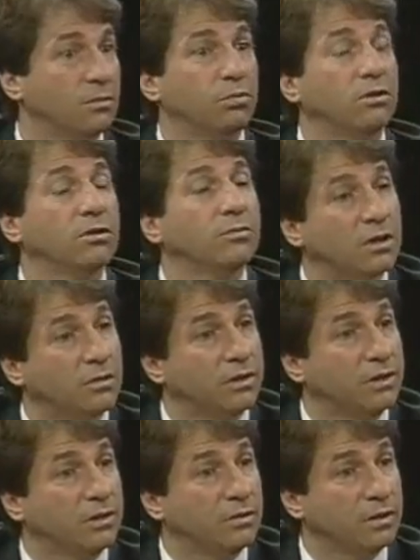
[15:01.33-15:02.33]
At the
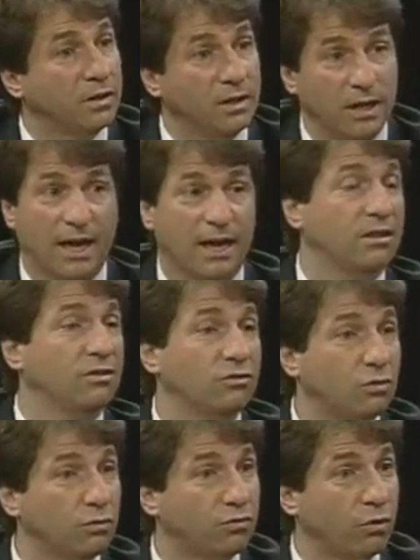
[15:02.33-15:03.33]
preliminary hearing, he had
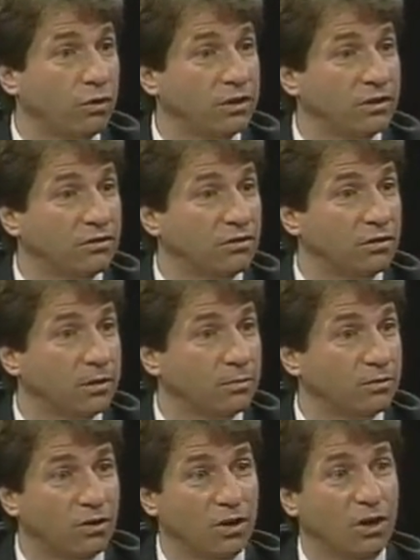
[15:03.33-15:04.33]
these 2 Freudian
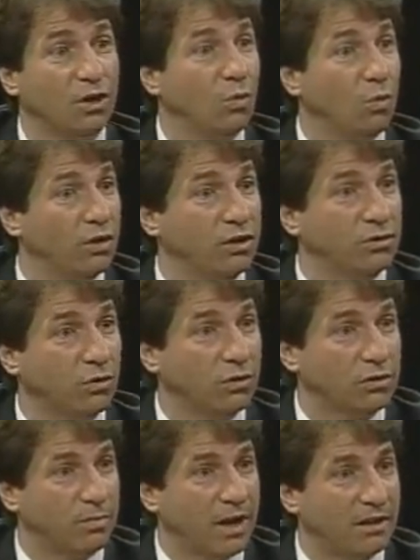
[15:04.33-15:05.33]
slips. One, he
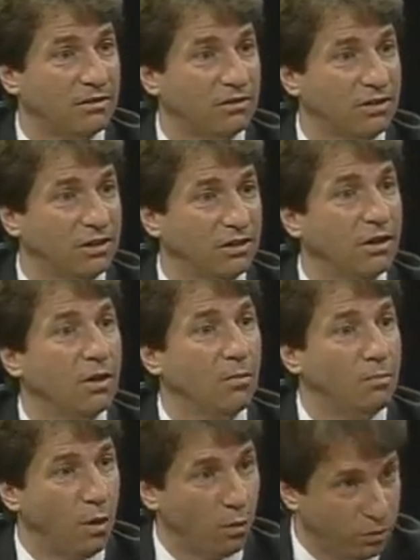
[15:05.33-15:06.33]
talked about seeing
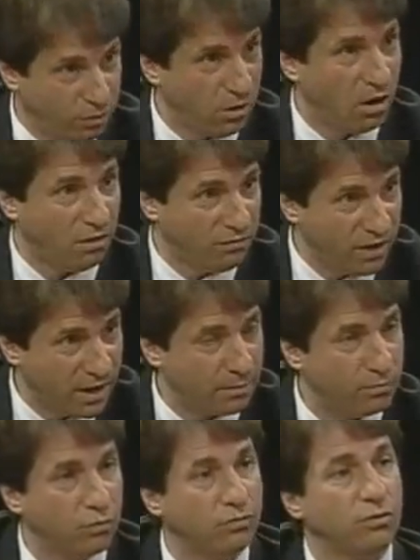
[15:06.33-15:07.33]
both of
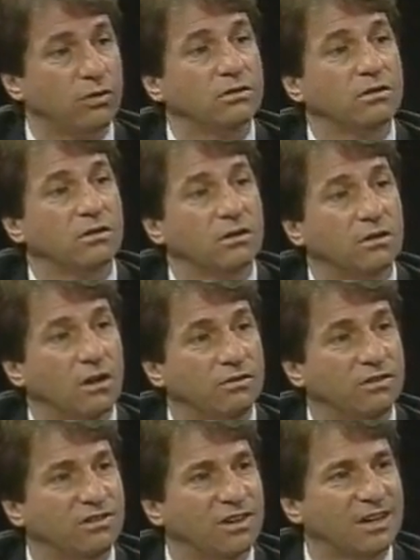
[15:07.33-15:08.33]
them, referring to the
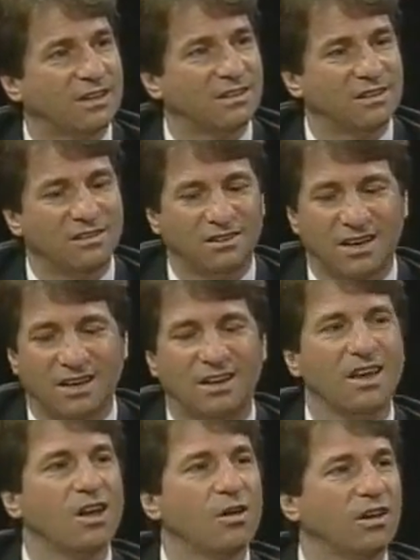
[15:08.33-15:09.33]
gloves, and secondly,
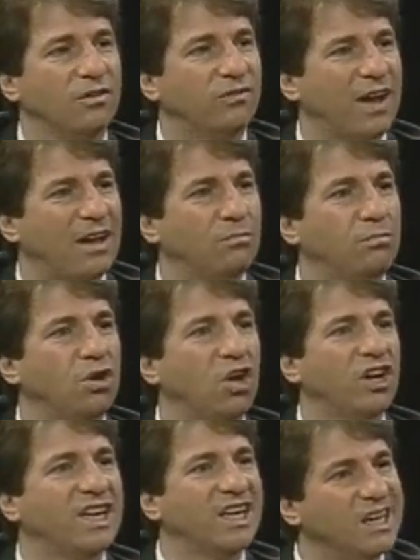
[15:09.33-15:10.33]
said he found
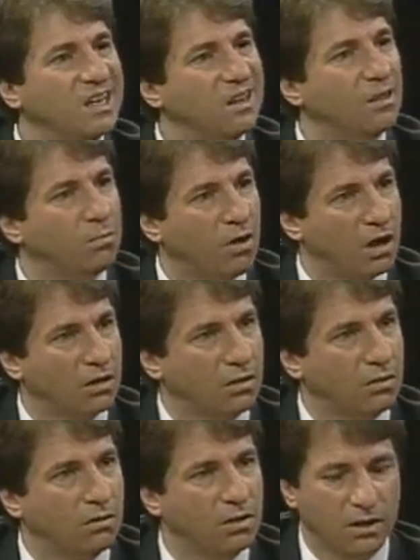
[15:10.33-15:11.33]
blood in the
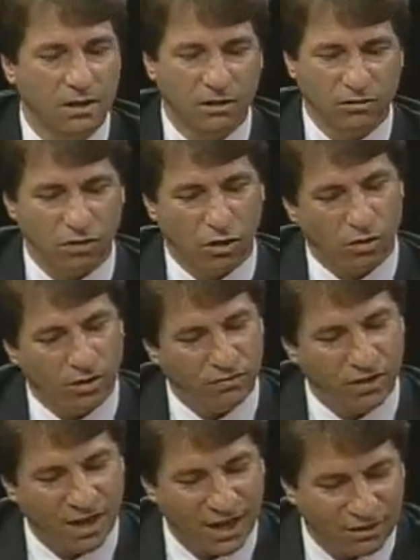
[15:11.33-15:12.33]
Bronco. So
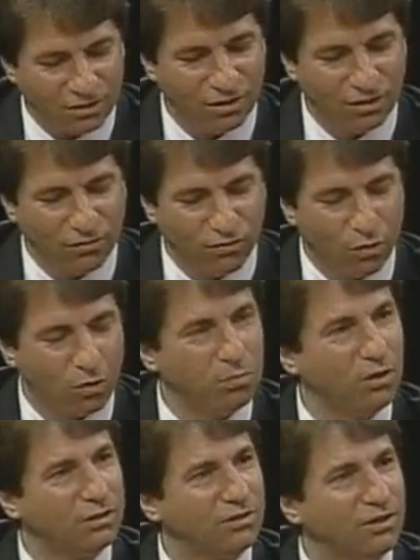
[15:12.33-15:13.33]
if you can't see the 4
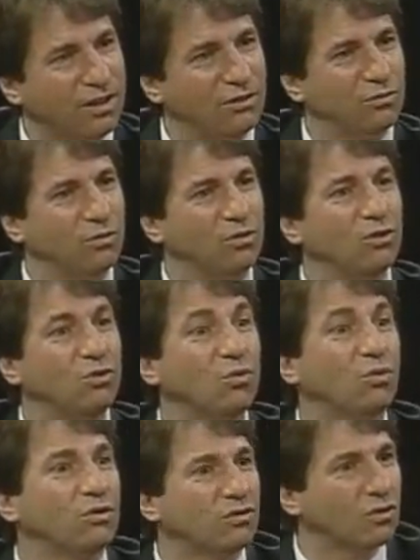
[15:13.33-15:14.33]
bloodstains when the
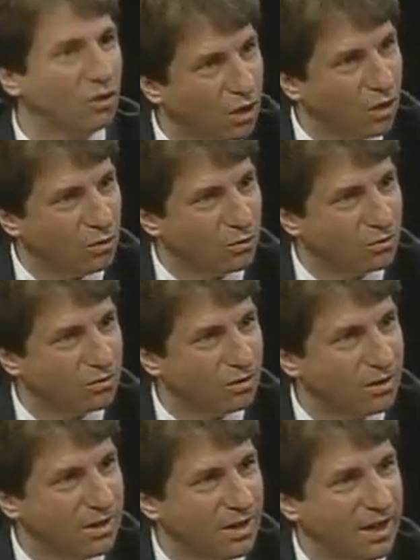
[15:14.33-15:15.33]
door is
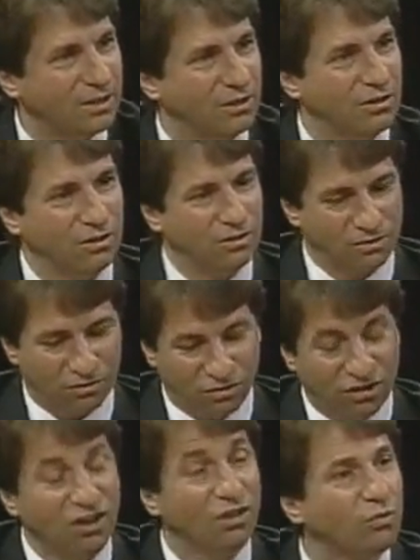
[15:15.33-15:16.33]
closed, and you can
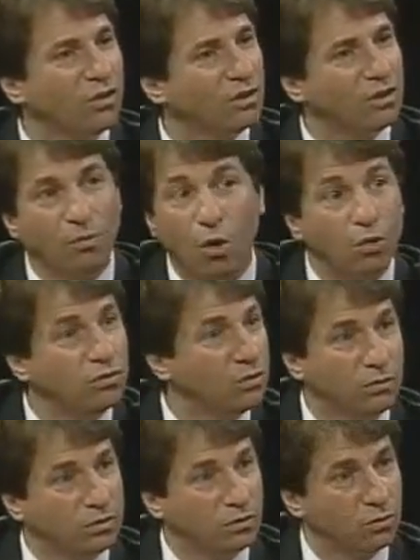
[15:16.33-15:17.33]
see 3 of them
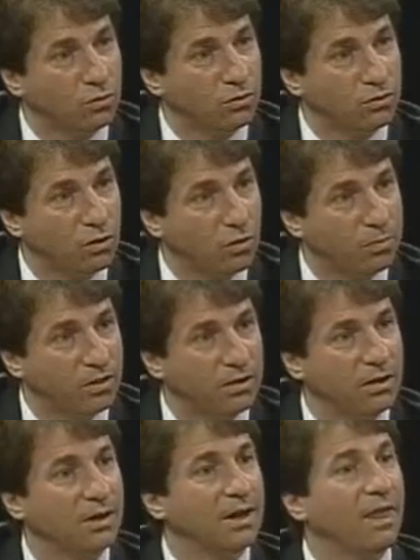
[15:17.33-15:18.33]
only when the door is
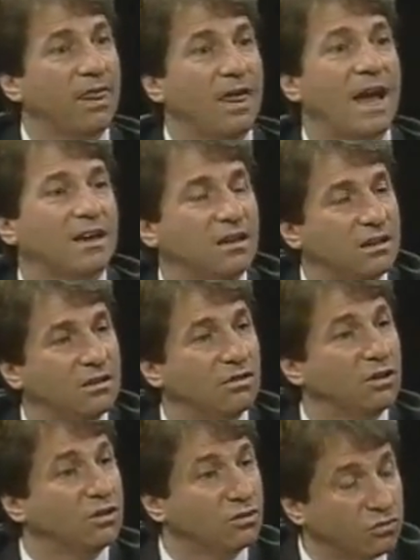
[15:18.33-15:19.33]
open, that
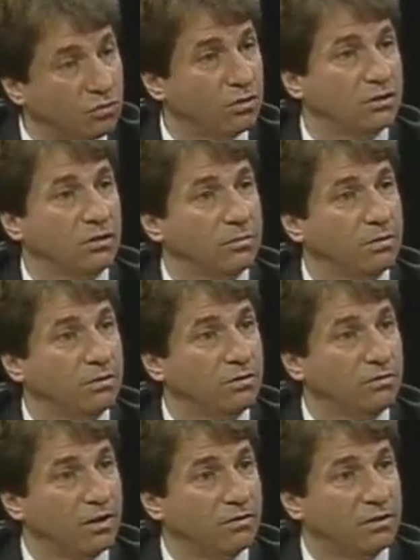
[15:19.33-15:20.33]
is an extraordinary
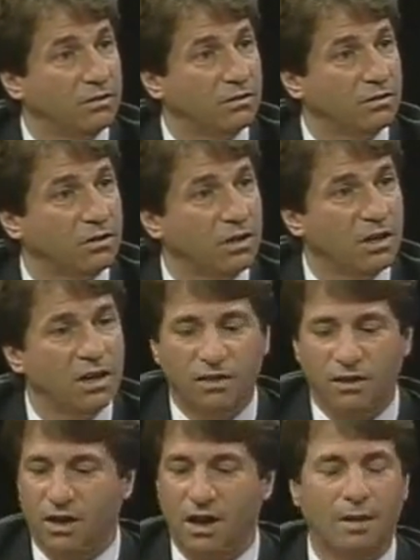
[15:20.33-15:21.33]
piece of evidence.
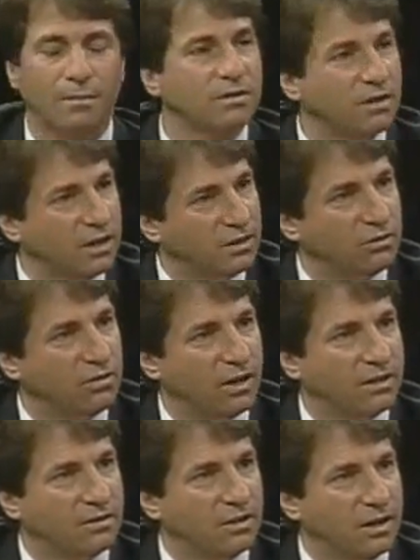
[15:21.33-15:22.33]
The commentators
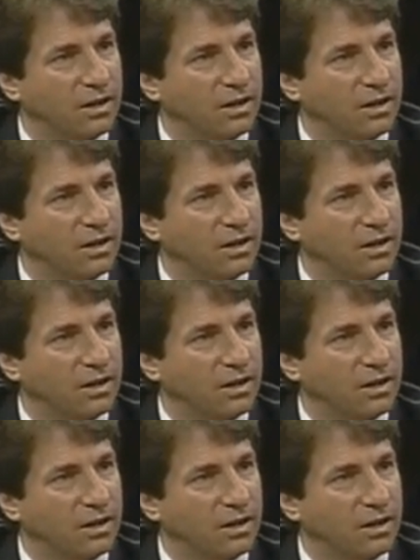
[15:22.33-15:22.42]
that